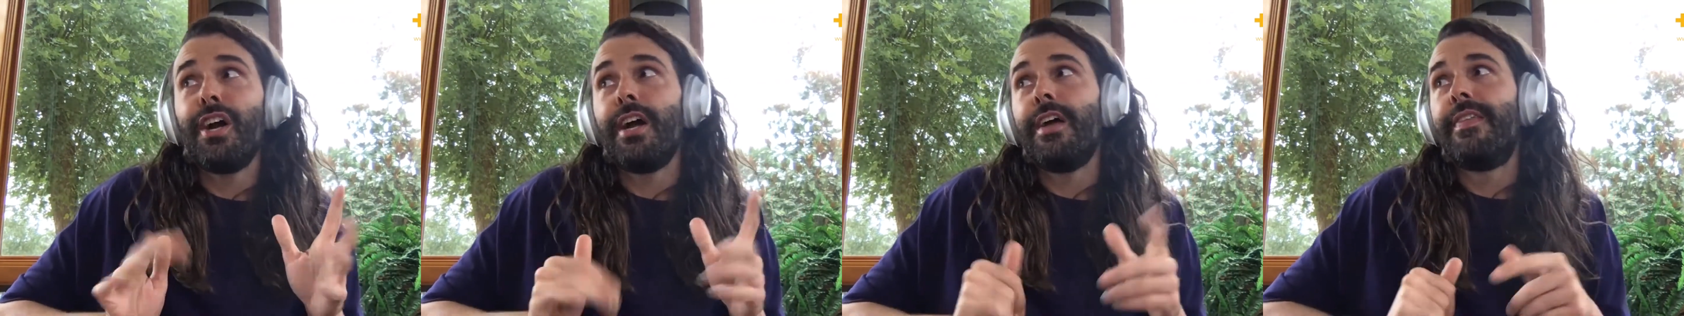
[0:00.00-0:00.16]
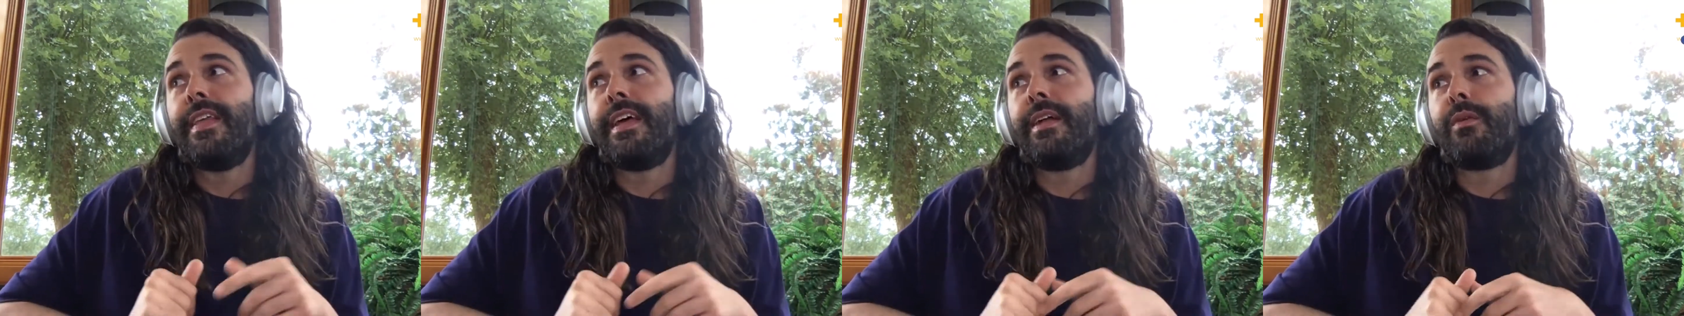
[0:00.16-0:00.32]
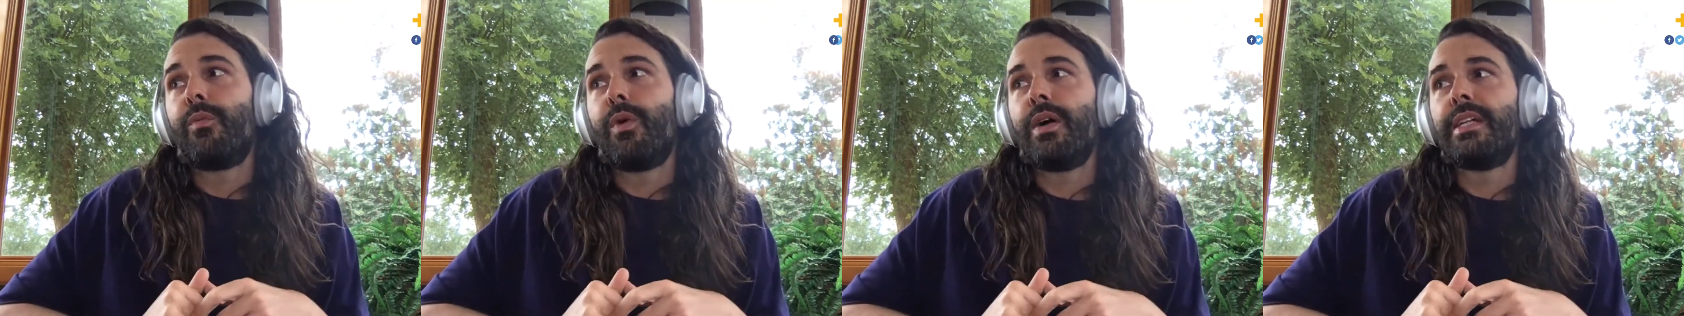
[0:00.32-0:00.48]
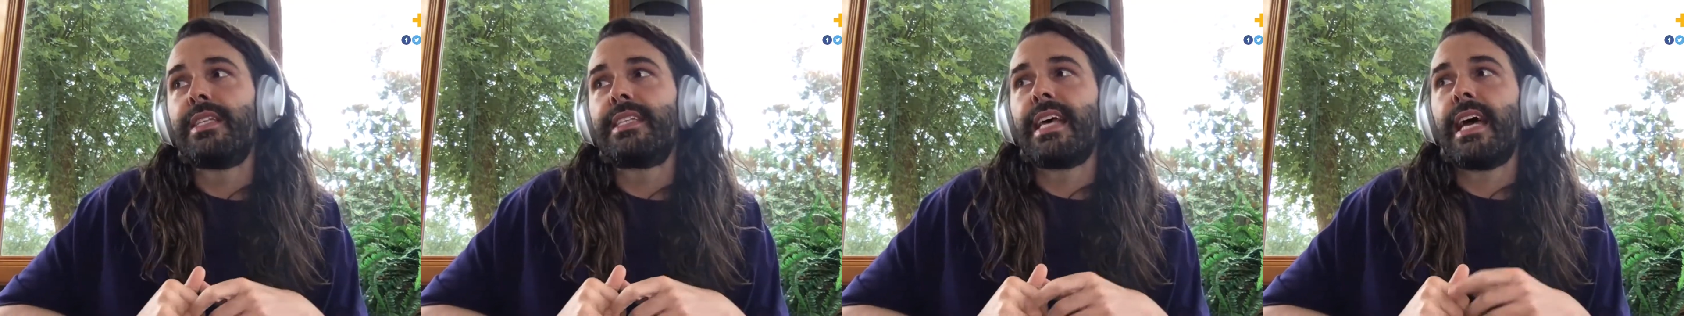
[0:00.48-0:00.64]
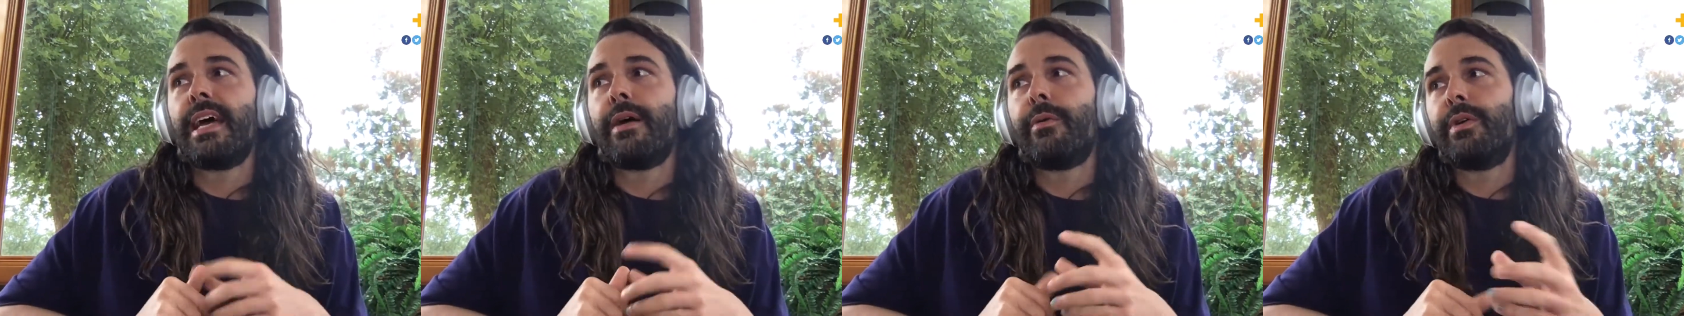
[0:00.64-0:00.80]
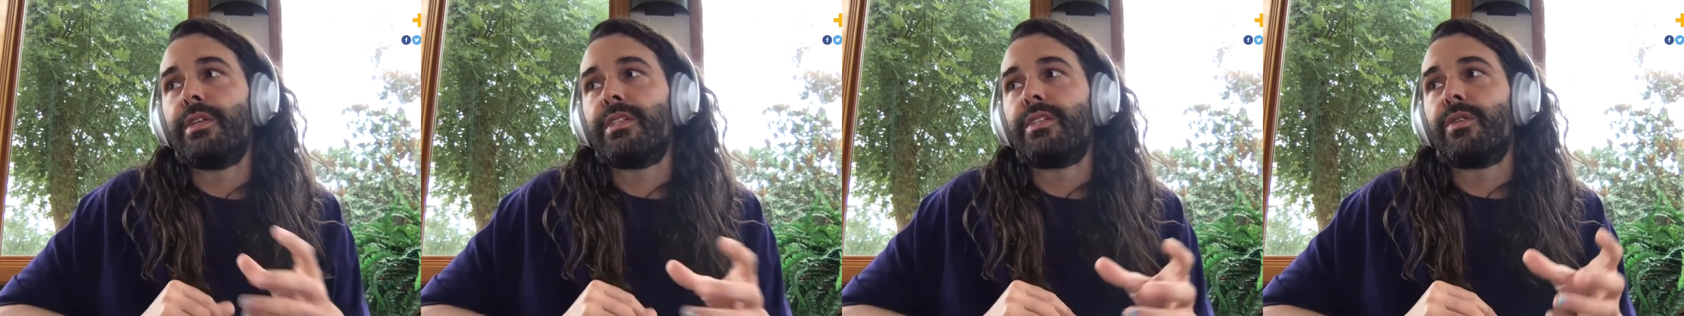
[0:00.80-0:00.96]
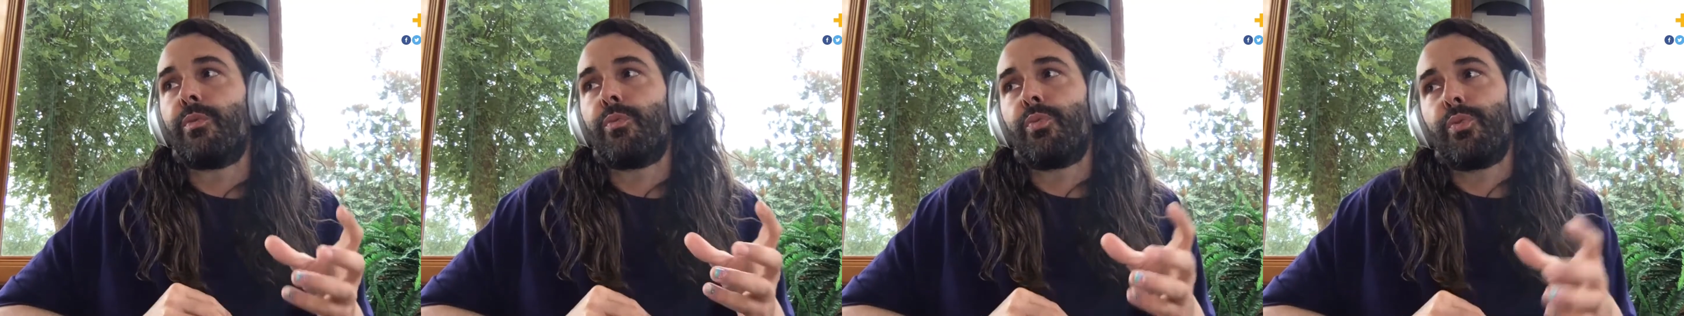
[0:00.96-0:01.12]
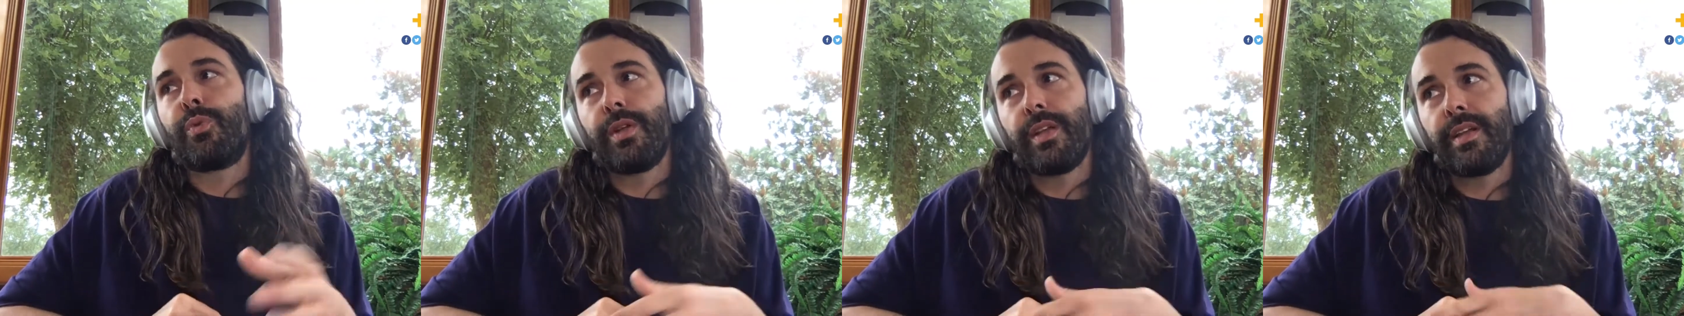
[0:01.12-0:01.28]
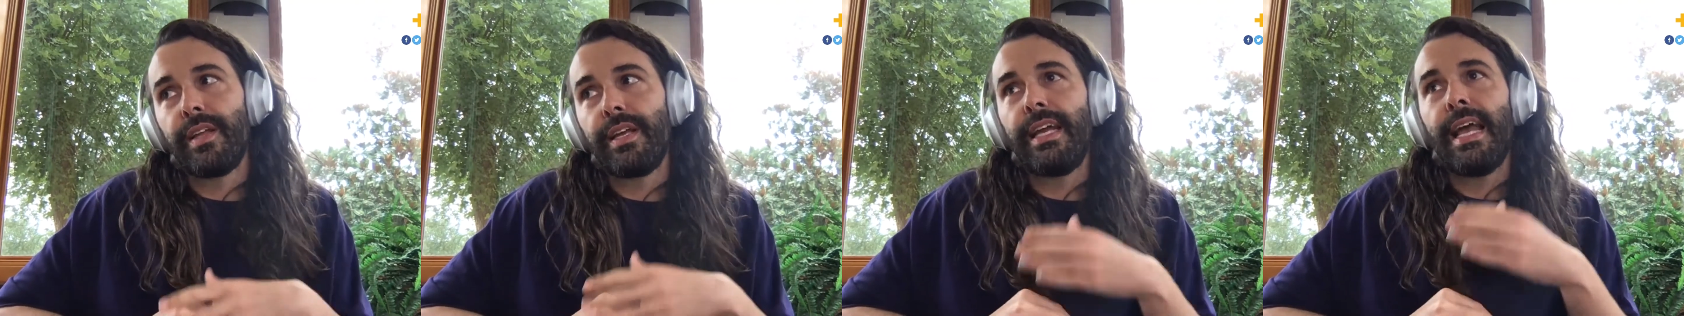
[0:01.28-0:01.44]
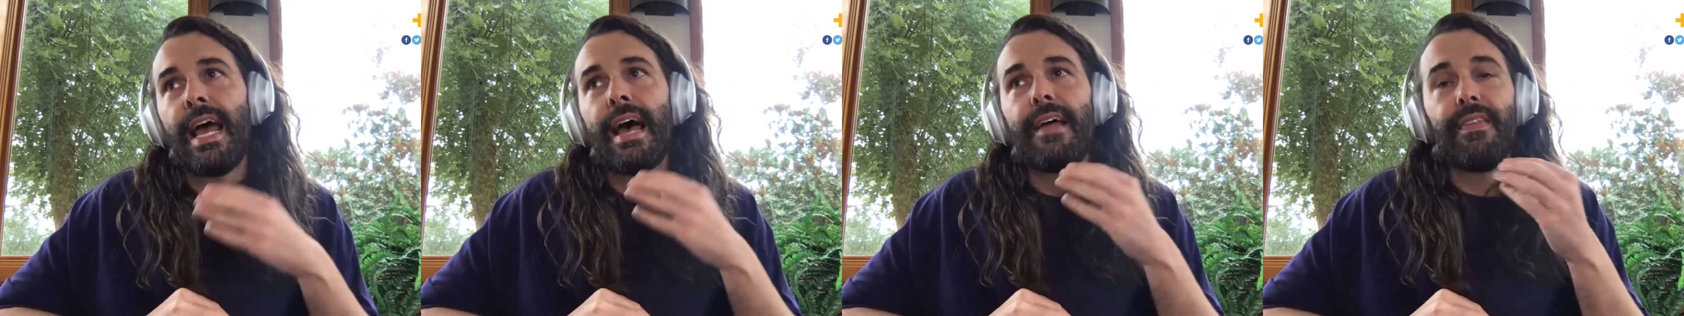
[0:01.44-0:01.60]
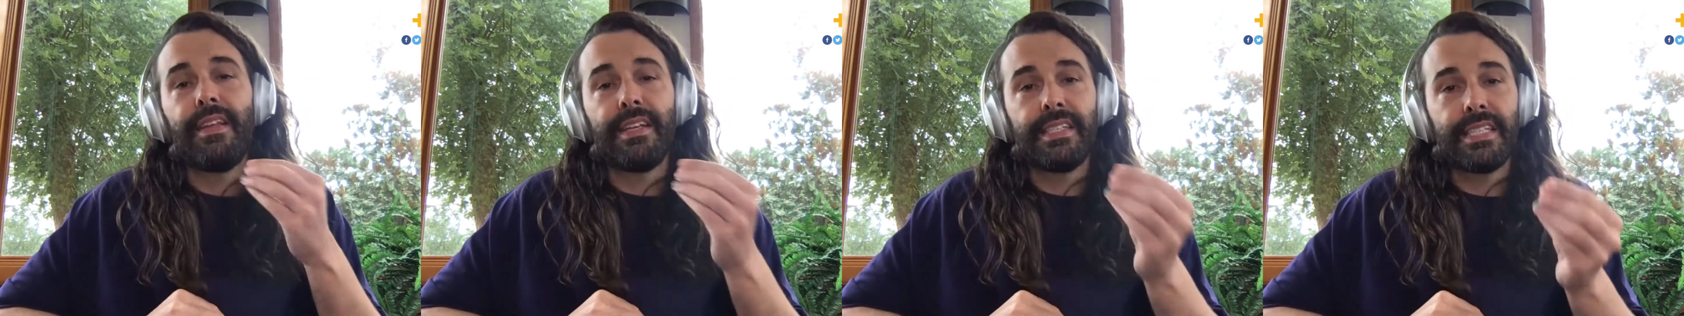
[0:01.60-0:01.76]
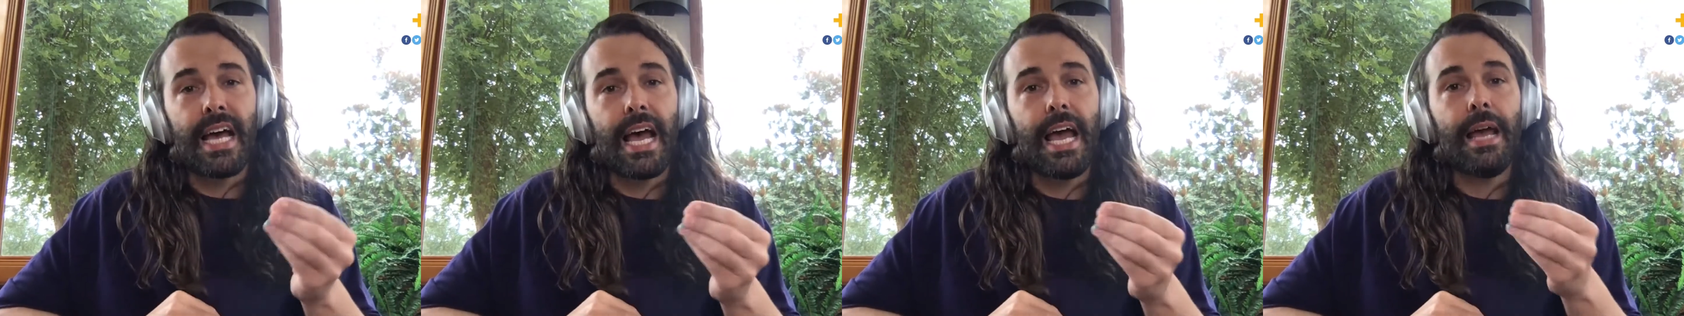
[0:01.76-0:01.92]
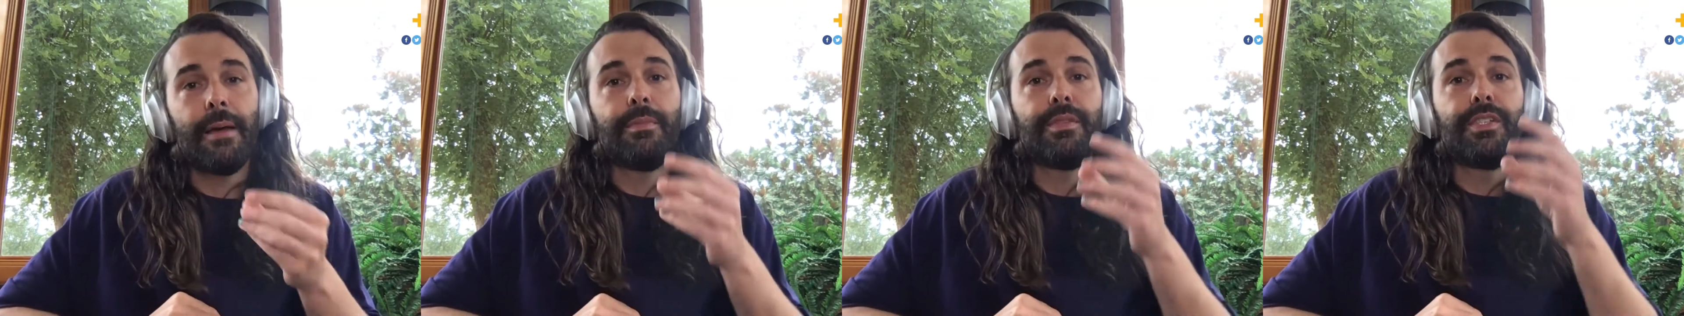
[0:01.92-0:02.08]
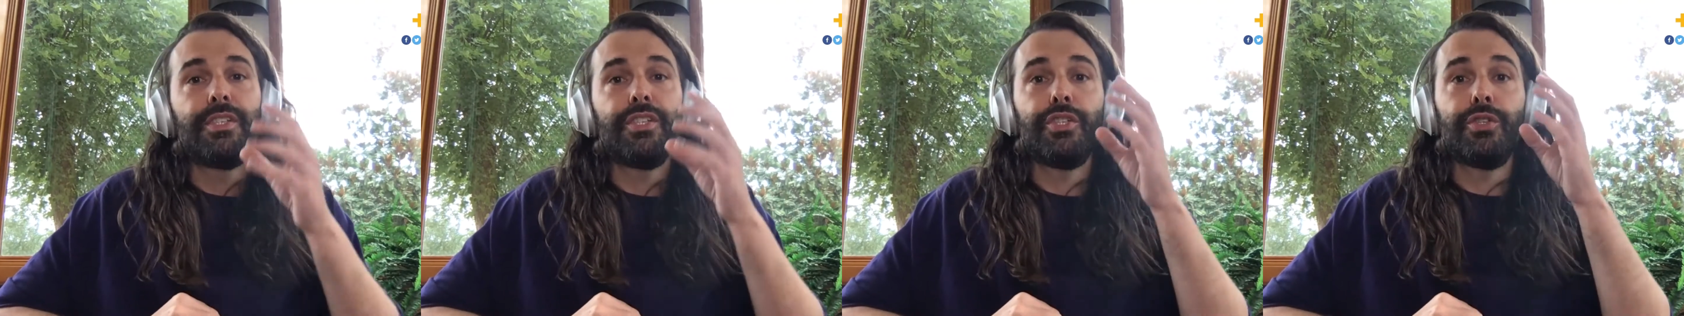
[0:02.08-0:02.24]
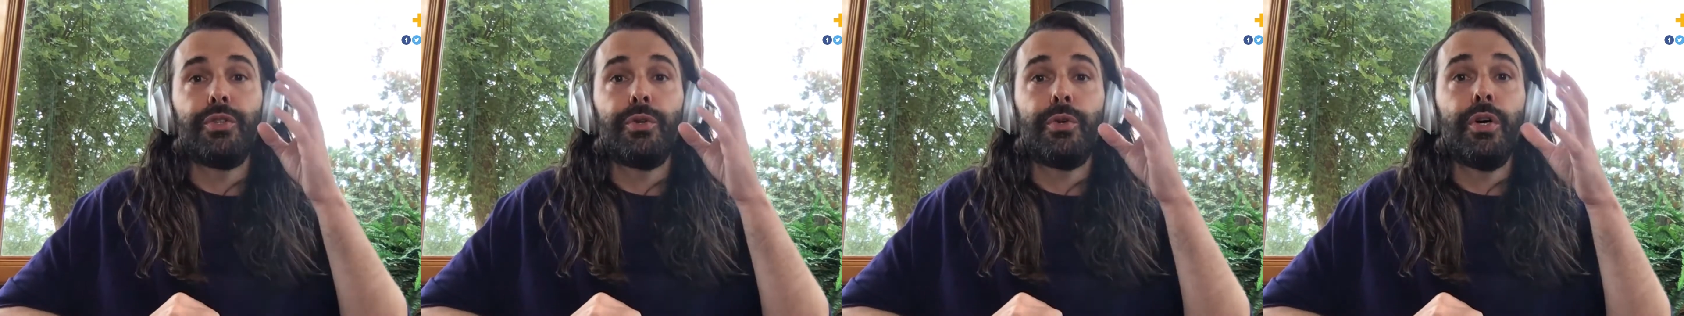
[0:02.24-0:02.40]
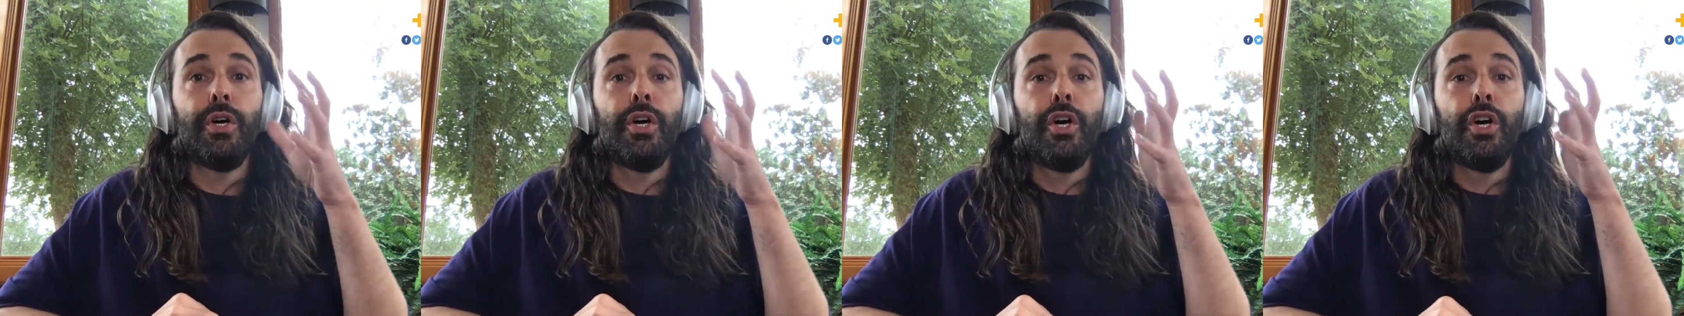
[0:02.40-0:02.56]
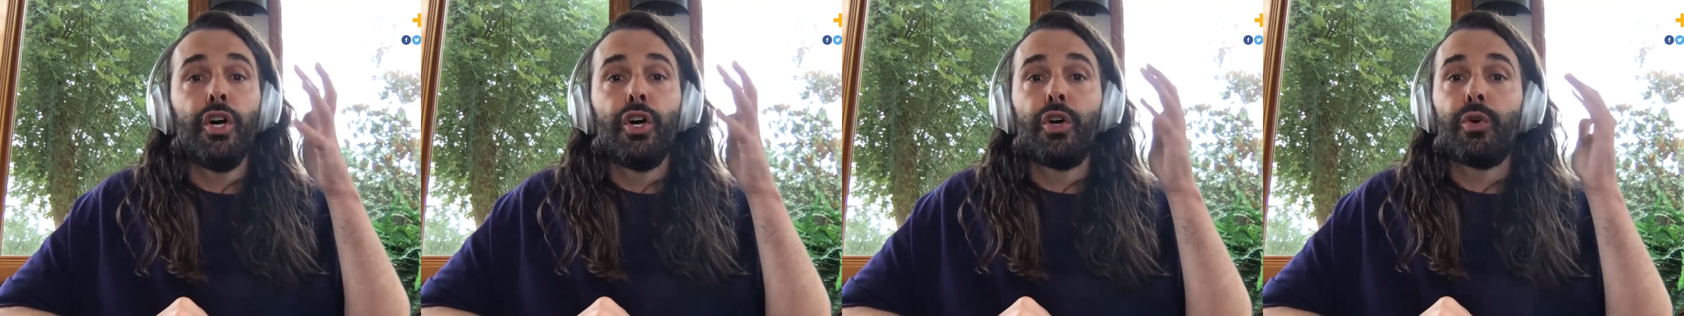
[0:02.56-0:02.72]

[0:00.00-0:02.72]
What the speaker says: And then once I really had the time to